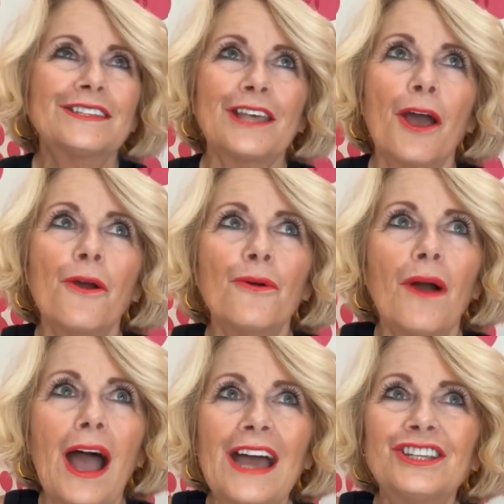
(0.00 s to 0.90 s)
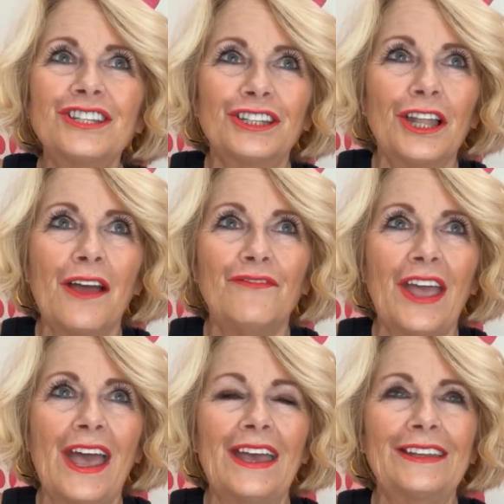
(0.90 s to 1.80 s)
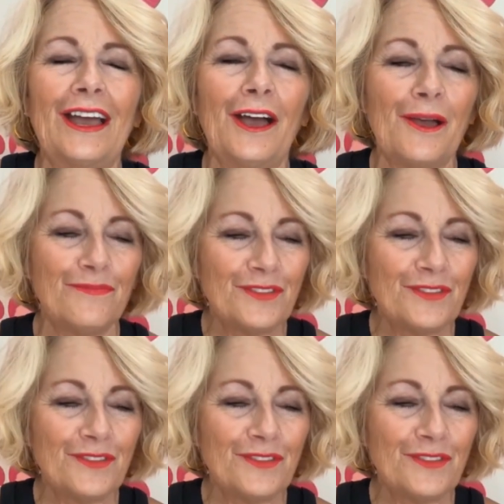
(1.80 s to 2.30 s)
So I just love that.